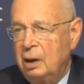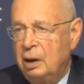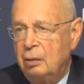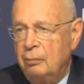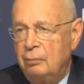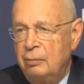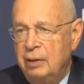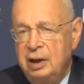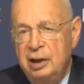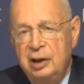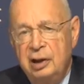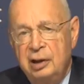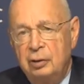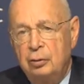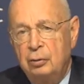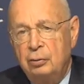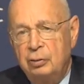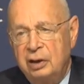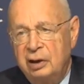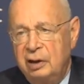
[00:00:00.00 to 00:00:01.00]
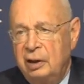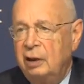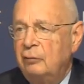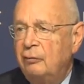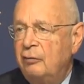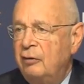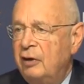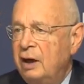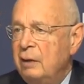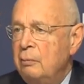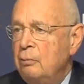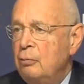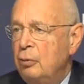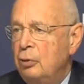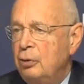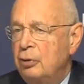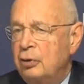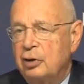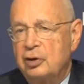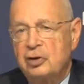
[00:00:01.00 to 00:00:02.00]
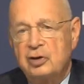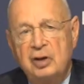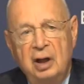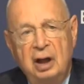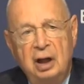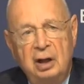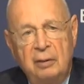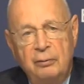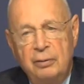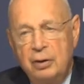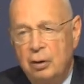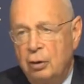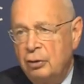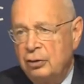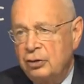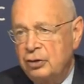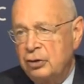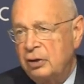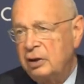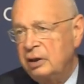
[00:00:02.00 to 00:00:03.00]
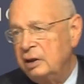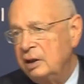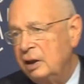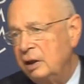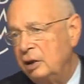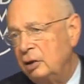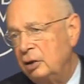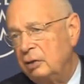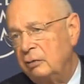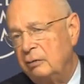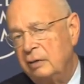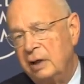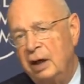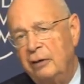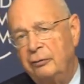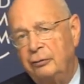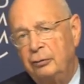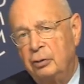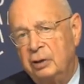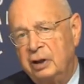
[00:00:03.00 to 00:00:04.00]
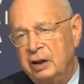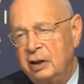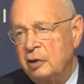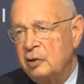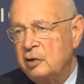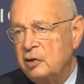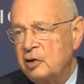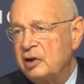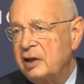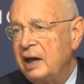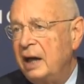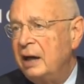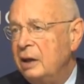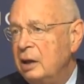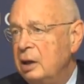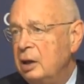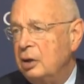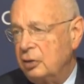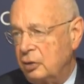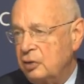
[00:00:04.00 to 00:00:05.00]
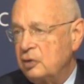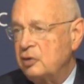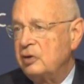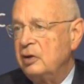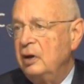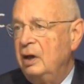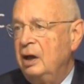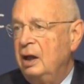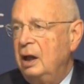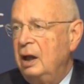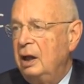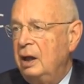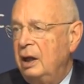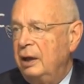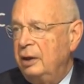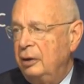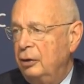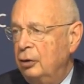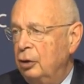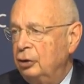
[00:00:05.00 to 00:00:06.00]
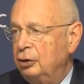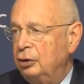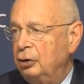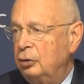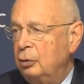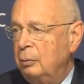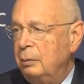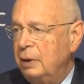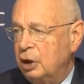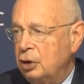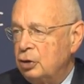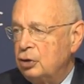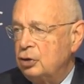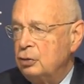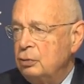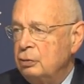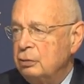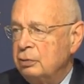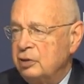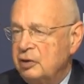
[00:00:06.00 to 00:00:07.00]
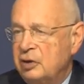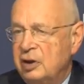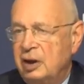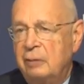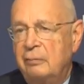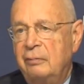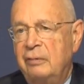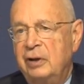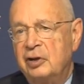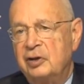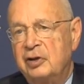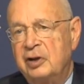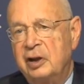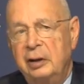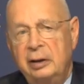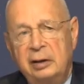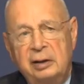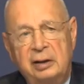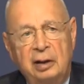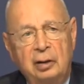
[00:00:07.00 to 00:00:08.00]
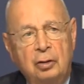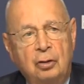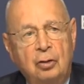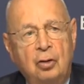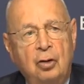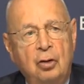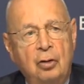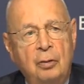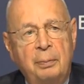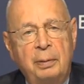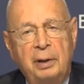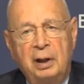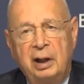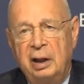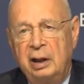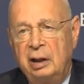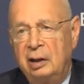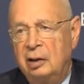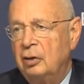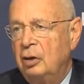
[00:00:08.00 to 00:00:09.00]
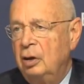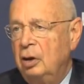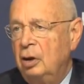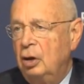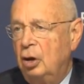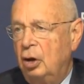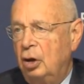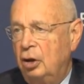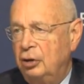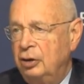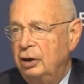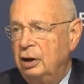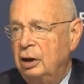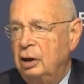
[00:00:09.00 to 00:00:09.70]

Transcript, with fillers: So what I'm saying, people, is, like, whether you like to be a governing body by yourself, over yourself, uh, is up to you, right?